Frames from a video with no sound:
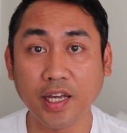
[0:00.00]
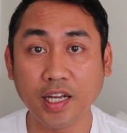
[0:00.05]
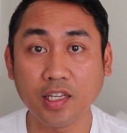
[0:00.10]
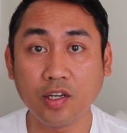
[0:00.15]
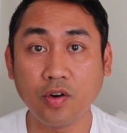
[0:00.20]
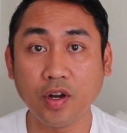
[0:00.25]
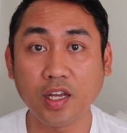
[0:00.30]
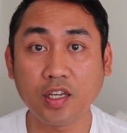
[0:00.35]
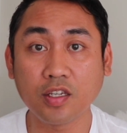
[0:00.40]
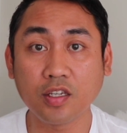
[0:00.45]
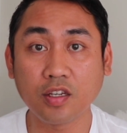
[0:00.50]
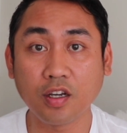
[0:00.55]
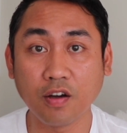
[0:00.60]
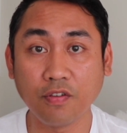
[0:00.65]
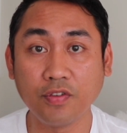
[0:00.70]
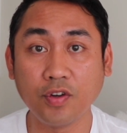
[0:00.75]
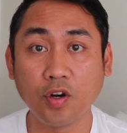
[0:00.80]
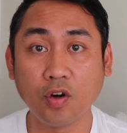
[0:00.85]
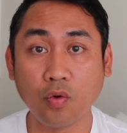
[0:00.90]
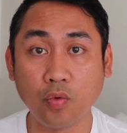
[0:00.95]
address
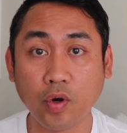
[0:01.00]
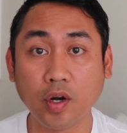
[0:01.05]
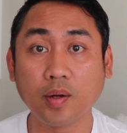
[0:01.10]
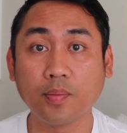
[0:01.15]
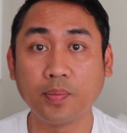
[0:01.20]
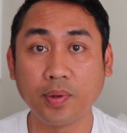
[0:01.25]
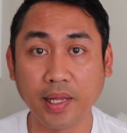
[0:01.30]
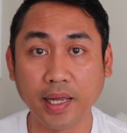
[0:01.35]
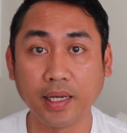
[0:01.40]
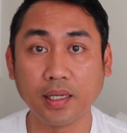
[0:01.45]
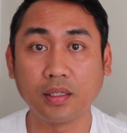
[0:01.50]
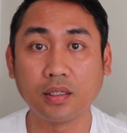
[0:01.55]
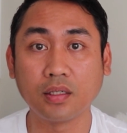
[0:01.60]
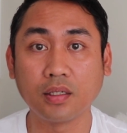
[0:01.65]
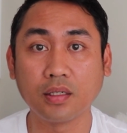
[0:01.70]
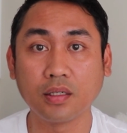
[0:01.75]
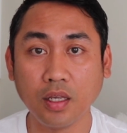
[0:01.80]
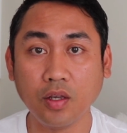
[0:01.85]
of your workplace.